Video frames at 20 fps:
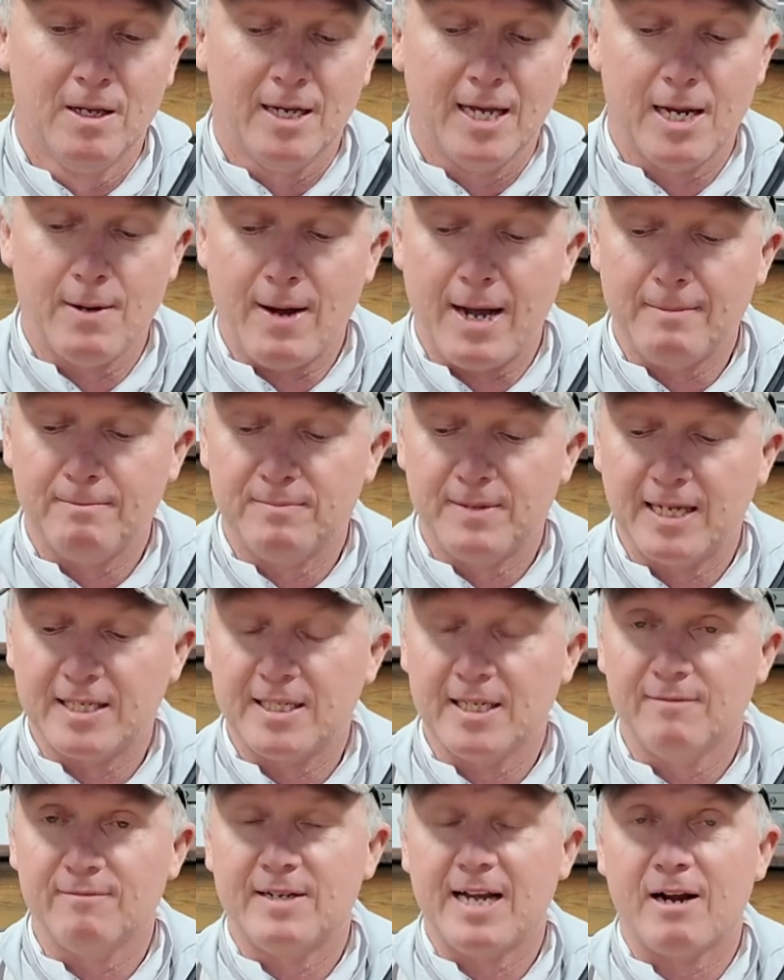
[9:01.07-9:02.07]
Anyway,
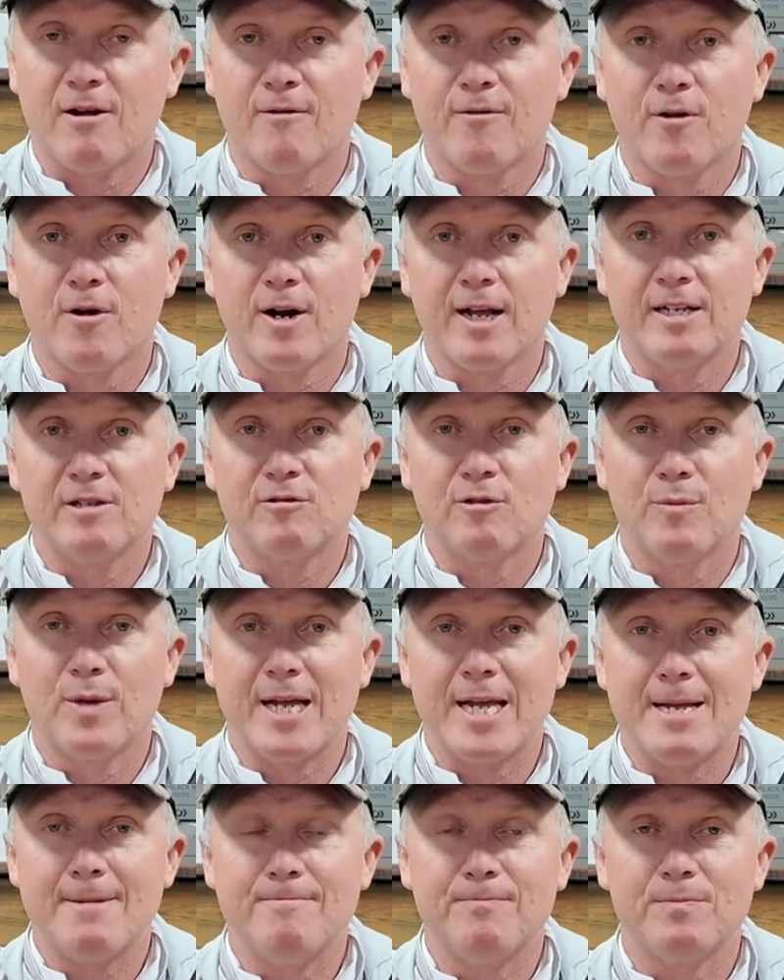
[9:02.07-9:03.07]
that's it. Tackle Fridays for
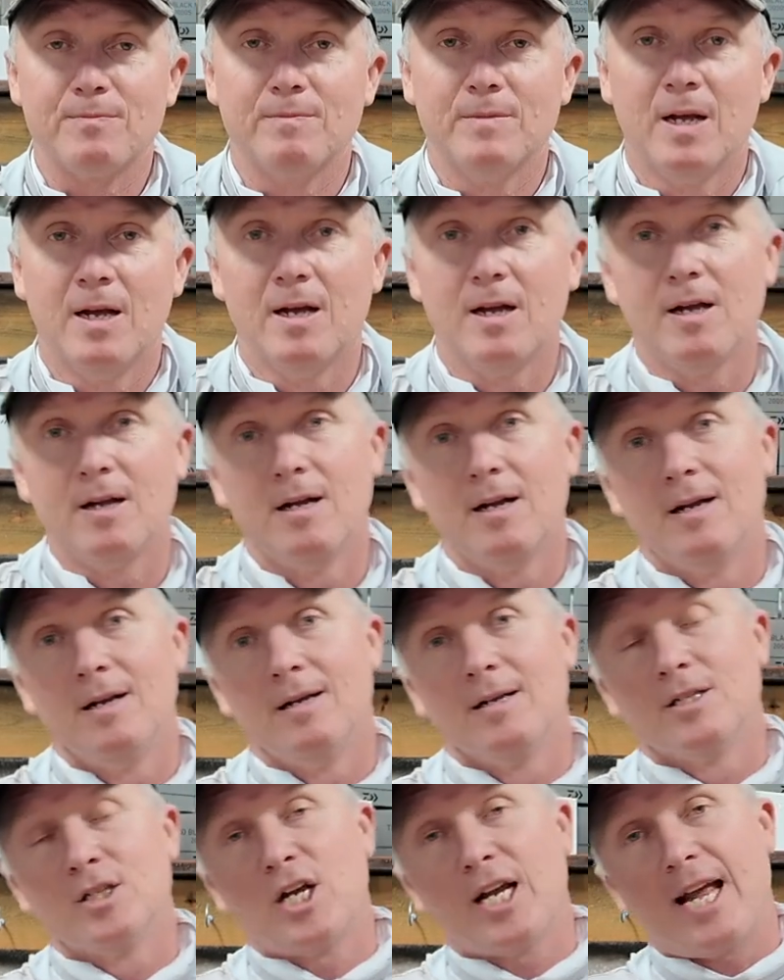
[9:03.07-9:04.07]
me.
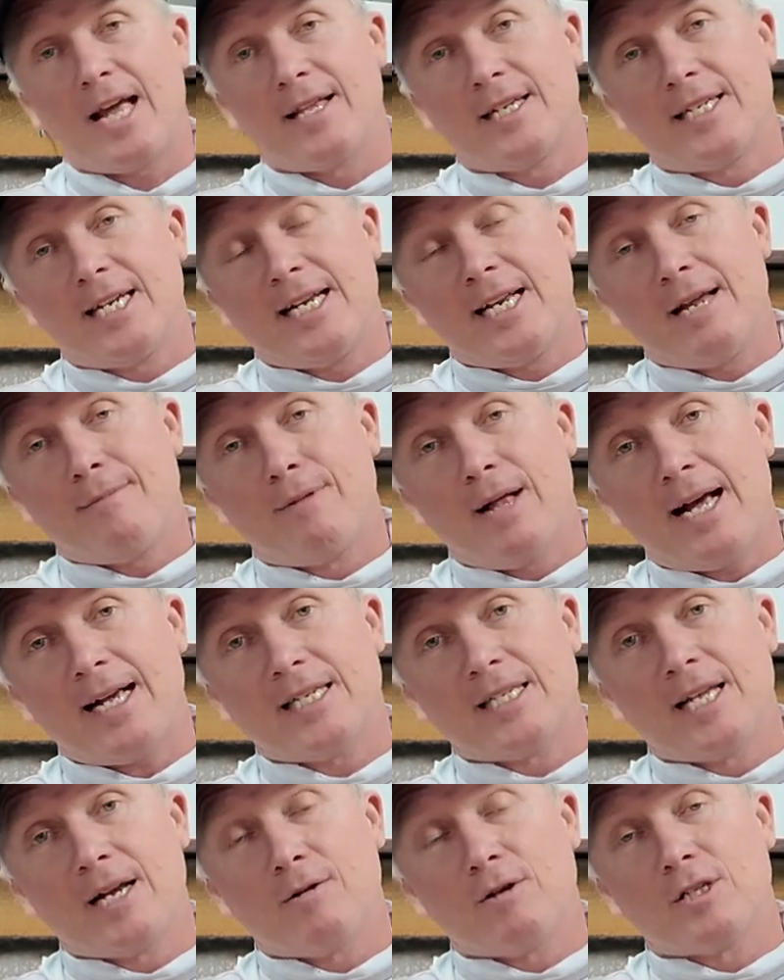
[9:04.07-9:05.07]
Check out the TD
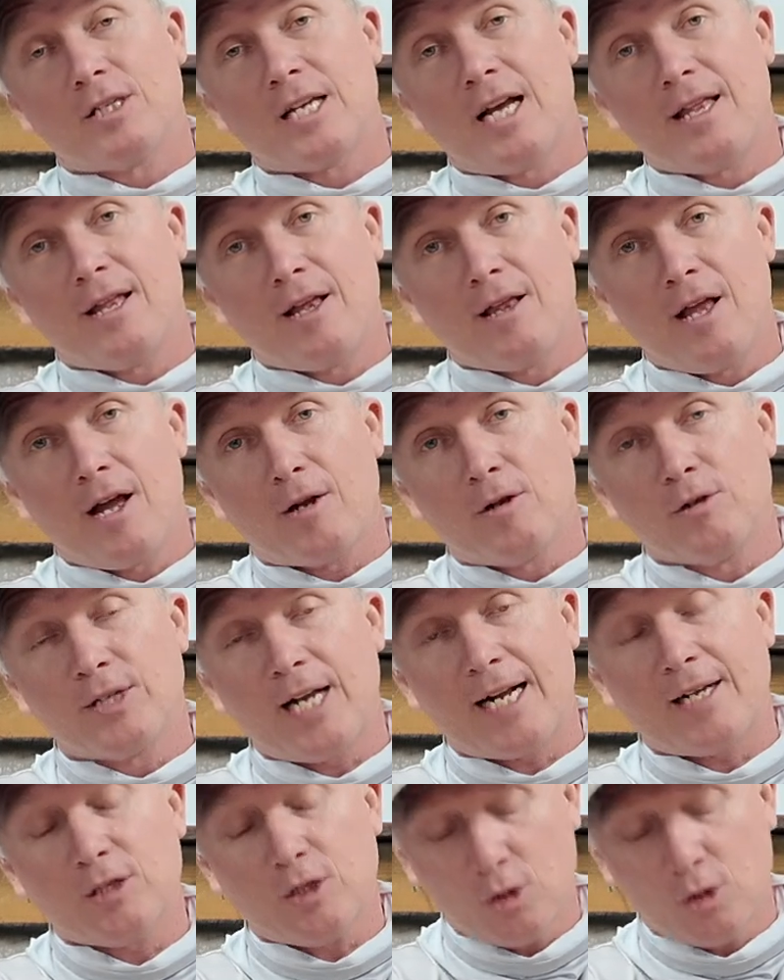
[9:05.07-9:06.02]
Blacks. They're on sale at the local tackle